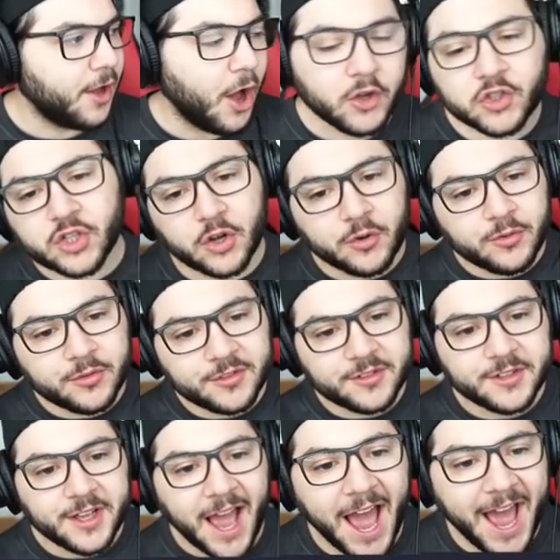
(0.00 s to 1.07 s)
Also,
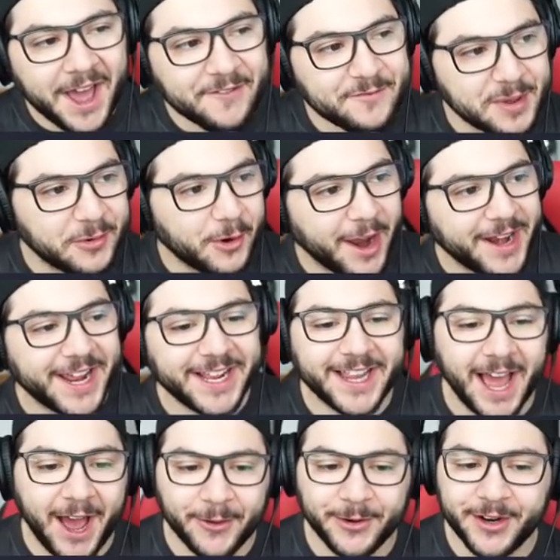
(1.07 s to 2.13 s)
I've been writing
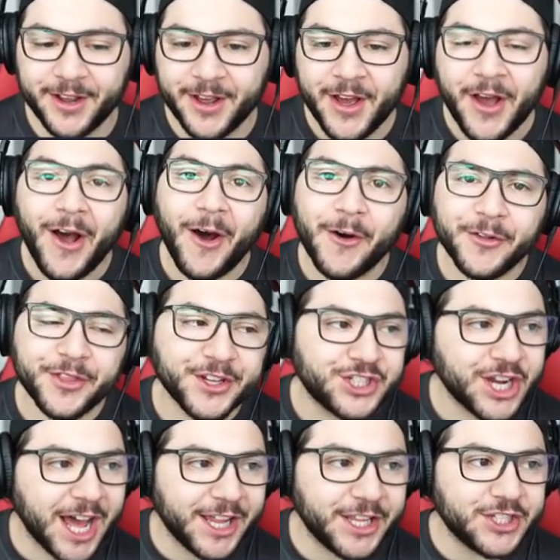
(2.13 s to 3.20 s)
down all the
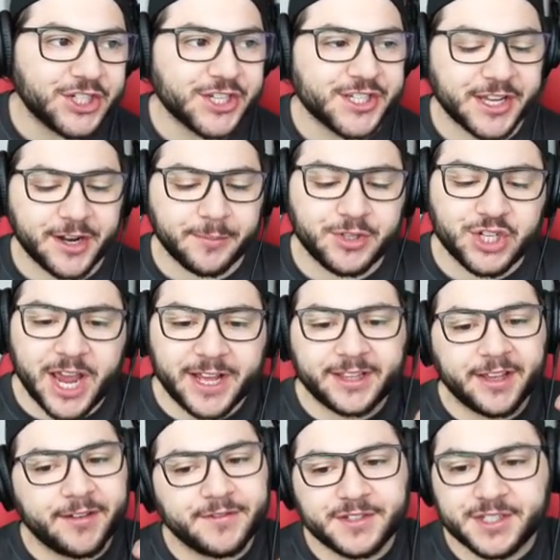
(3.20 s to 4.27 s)
challenges and
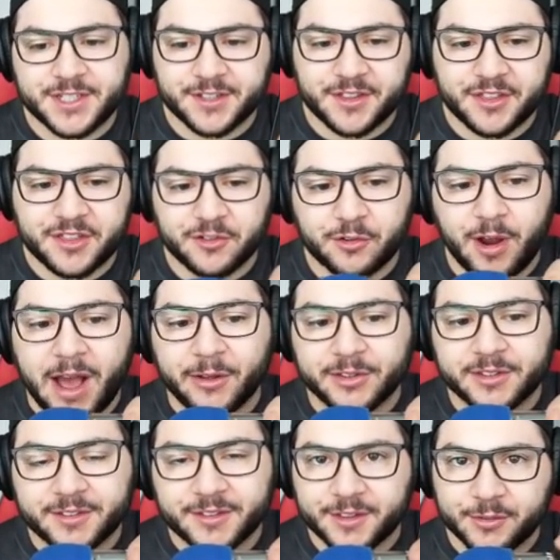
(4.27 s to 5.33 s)
objectives
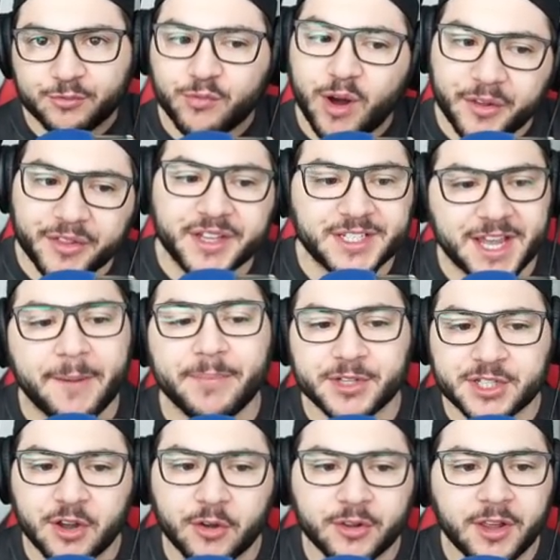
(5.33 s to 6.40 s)
throughout the, well, this
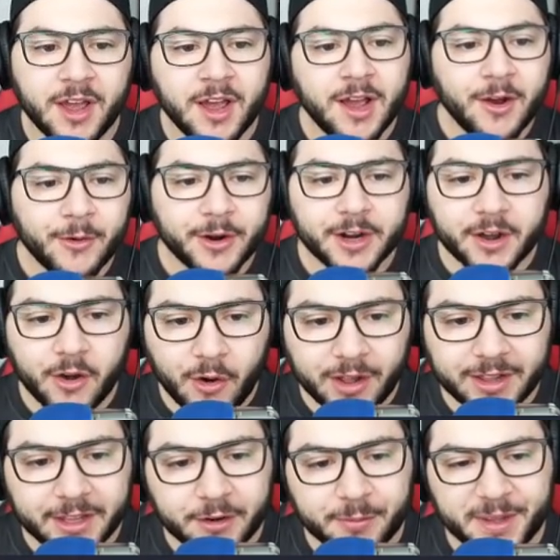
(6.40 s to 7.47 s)
episode. We're going to go
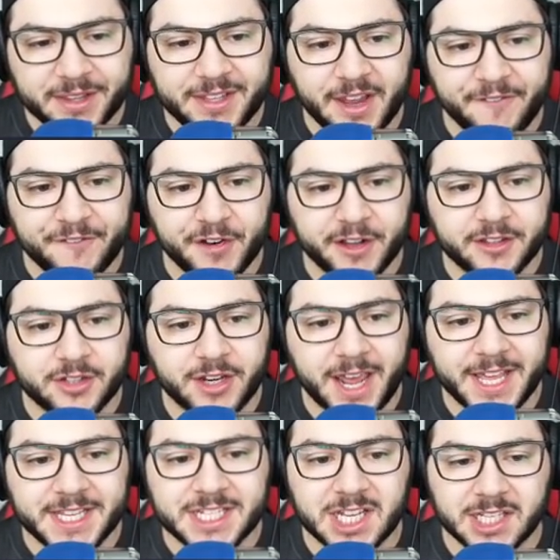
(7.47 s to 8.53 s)
a little bit different
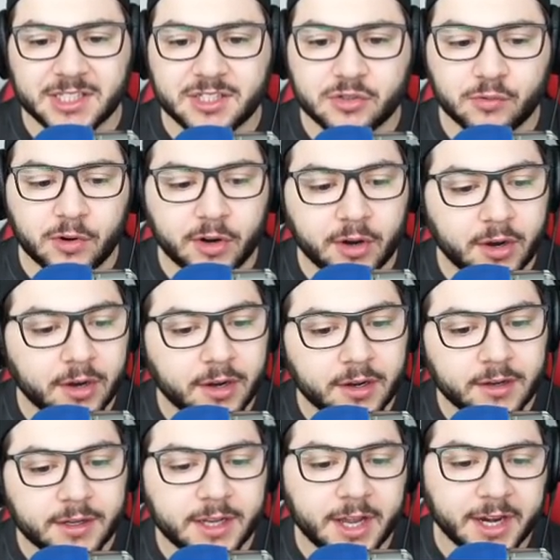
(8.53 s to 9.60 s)
today since we're
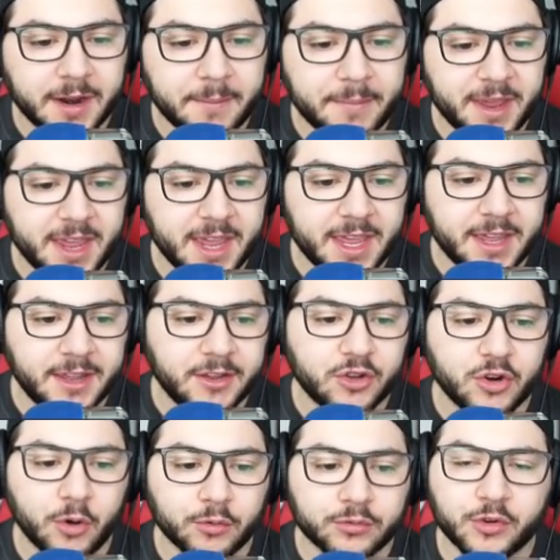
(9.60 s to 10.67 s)
going to be,
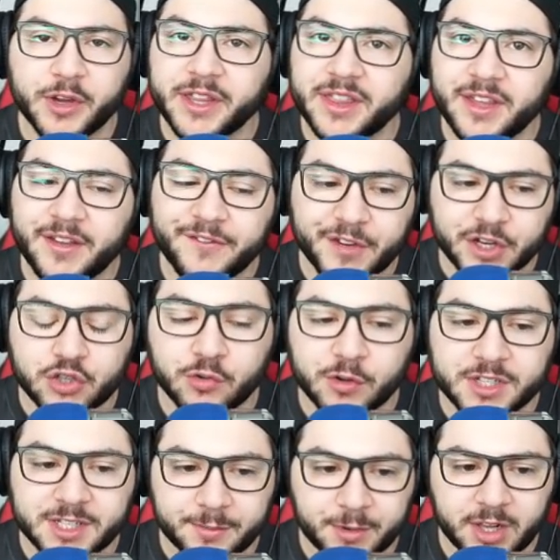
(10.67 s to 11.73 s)
you know, doing the
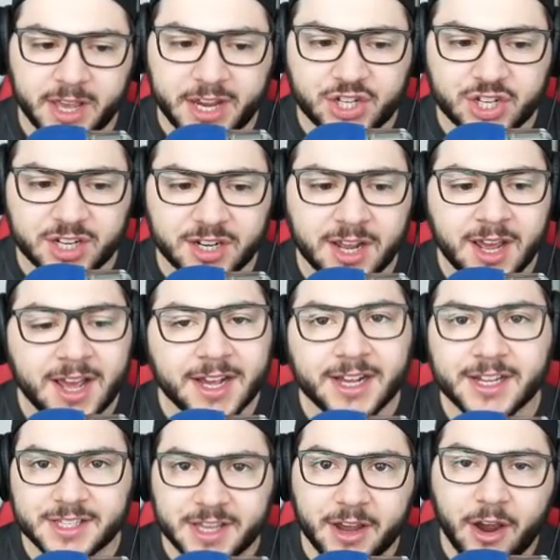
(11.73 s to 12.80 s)
visual simulation,
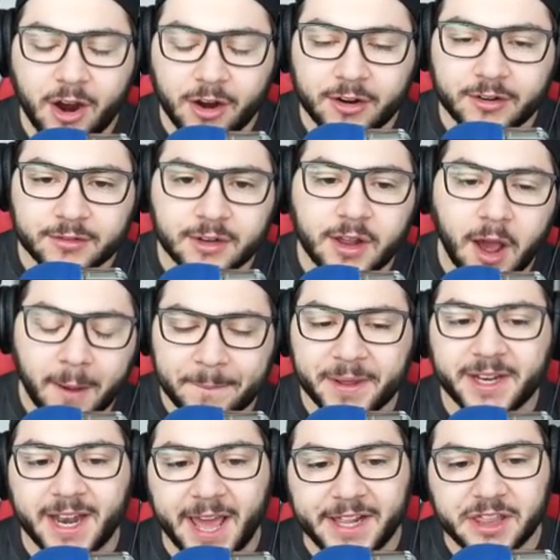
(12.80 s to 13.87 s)
because they are up
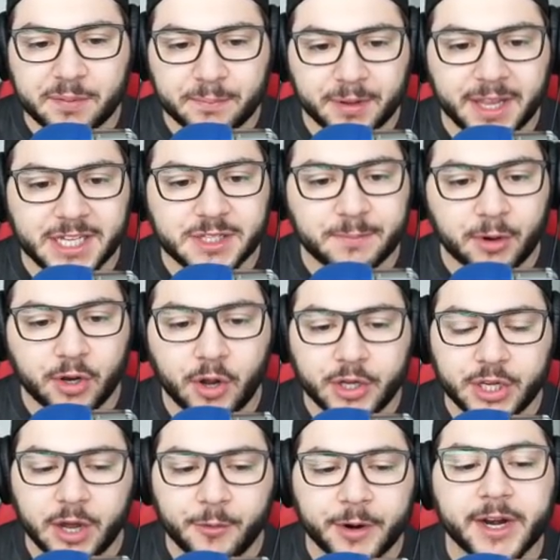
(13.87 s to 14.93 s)
in ninth place,
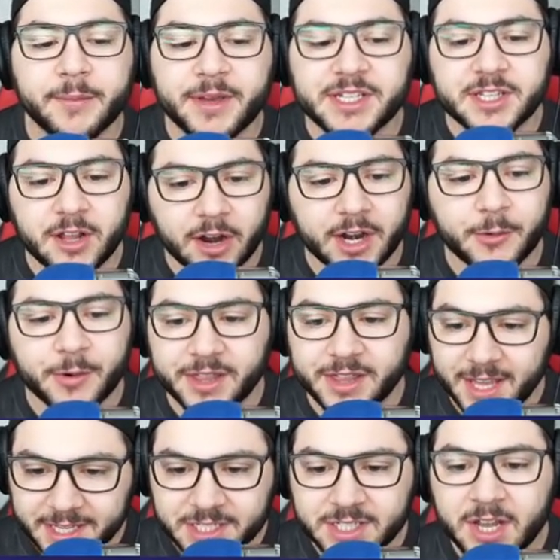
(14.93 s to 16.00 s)
Bologna. We're going to be starting with
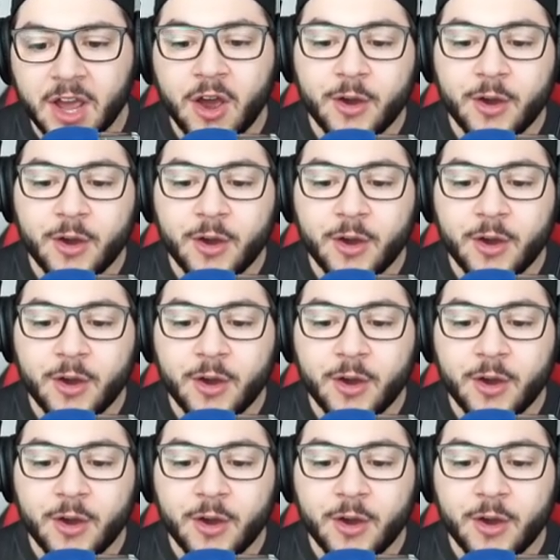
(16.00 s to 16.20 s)
this.